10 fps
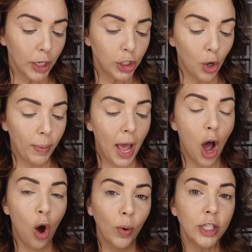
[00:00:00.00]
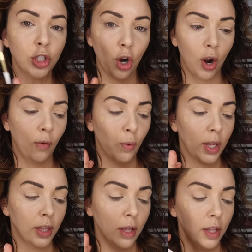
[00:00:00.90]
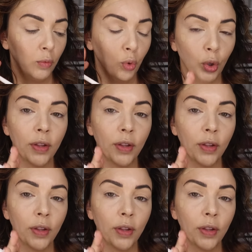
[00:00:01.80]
So, but I always start off with the rule